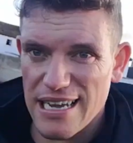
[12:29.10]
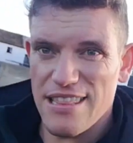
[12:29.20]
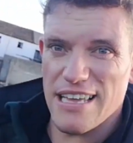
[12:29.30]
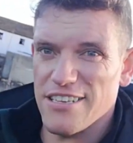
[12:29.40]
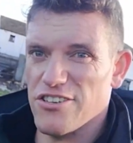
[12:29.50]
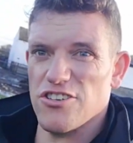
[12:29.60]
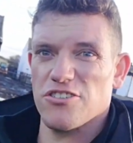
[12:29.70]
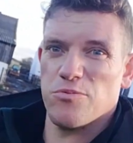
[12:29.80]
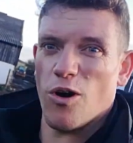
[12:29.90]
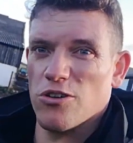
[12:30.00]
And then you
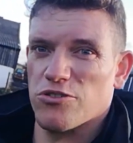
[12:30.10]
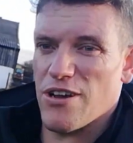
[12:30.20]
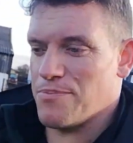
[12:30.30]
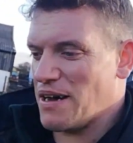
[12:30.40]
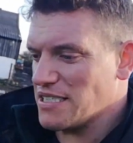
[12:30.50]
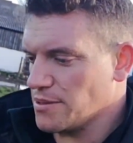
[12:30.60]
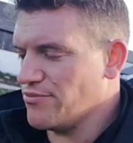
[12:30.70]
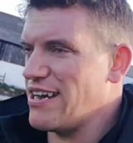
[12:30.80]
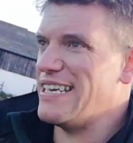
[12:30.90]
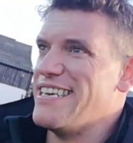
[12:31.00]
just walk straight past them
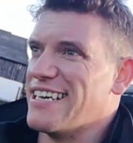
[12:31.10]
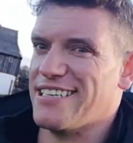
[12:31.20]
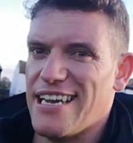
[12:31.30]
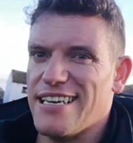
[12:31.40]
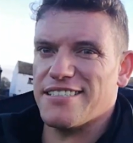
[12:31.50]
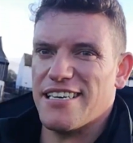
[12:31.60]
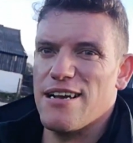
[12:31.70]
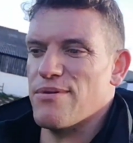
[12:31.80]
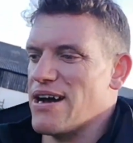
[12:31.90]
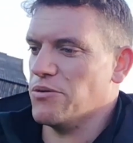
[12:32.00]
really. You can clearly see
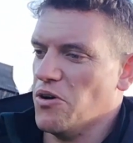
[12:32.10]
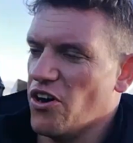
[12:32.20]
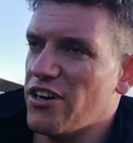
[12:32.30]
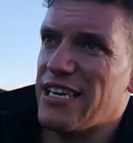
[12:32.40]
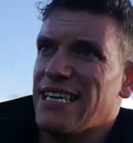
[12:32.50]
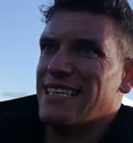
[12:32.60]
where to walk.